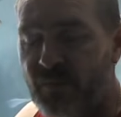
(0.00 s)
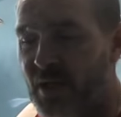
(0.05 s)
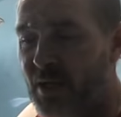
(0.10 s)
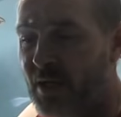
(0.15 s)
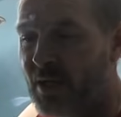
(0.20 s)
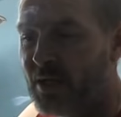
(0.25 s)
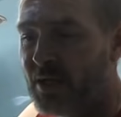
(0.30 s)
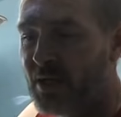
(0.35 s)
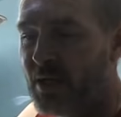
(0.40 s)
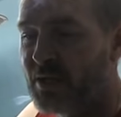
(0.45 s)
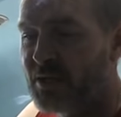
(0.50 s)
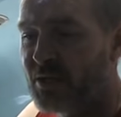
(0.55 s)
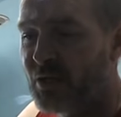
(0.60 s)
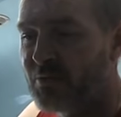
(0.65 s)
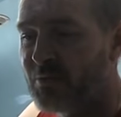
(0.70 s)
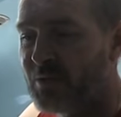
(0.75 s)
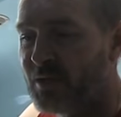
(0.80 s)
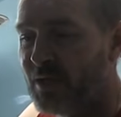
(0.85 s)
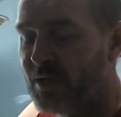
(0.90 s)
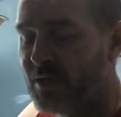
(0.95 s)
And as
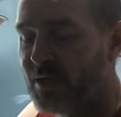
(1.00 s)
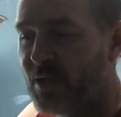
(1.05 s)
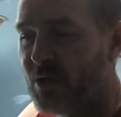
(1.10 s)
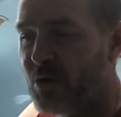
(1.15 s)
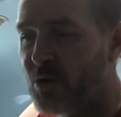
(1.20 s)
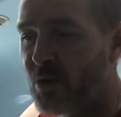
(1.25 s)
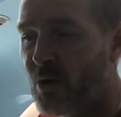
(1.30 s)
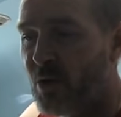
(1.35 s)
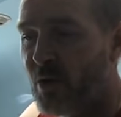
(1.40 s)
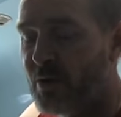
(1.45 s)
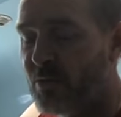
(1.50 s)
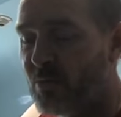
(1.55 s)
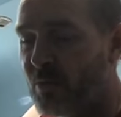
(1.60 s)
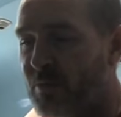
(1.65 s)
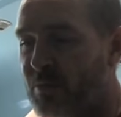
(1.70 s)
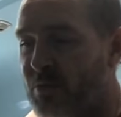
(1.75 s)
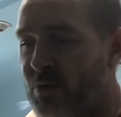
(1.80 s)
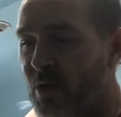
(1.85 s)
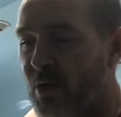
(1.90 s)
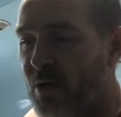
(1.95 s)
I've said, the online
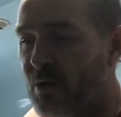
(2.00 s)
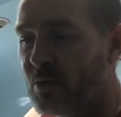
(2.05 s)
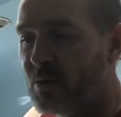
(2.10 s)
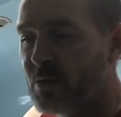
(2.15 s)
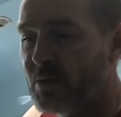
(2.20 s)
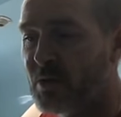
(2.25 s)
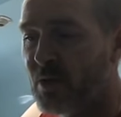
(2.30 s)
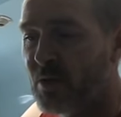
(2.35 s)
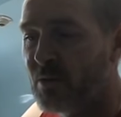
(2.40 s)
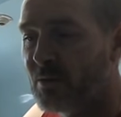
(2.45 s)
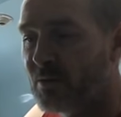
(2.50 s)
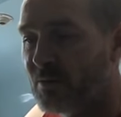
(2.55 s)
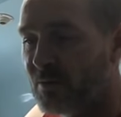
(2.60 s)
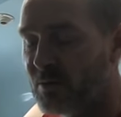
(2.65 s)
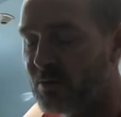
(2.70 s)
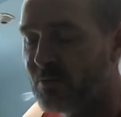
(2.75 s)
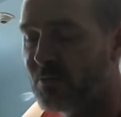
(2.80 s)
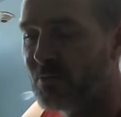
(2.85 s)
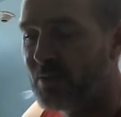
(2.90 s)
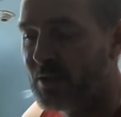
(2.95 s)
website also
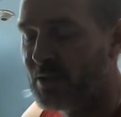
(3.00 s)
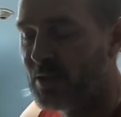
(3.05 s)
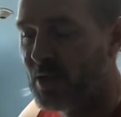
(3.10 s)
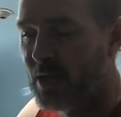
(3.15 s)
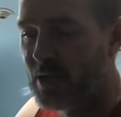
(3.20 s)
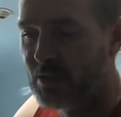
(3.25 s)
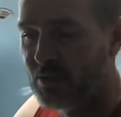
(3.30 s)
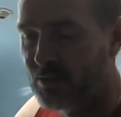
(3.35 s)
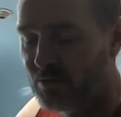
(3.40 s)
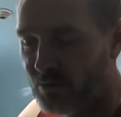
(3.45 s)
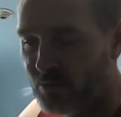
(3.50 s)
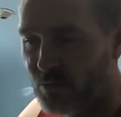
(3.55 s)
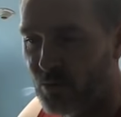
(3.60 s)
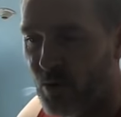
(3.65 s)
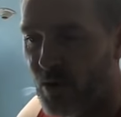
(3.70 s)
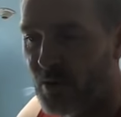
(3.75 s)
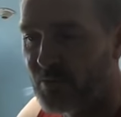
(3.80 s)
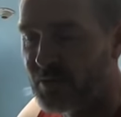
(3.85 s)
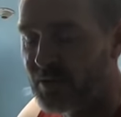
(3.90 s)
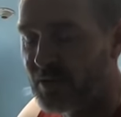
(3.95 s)
uh,
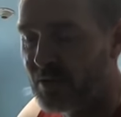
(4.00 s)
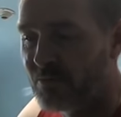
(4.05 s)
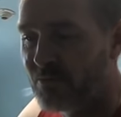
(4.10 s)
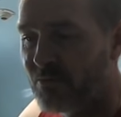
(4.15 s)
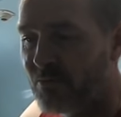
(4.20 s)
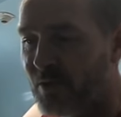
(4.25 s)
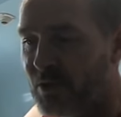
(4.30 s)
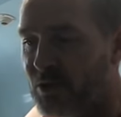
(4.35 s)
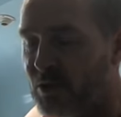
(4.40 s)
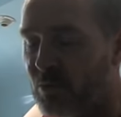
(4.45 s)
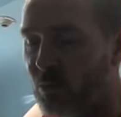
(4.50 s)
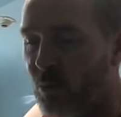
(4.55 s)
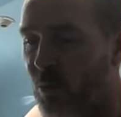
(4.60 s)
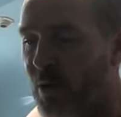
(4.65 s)
derives a confession.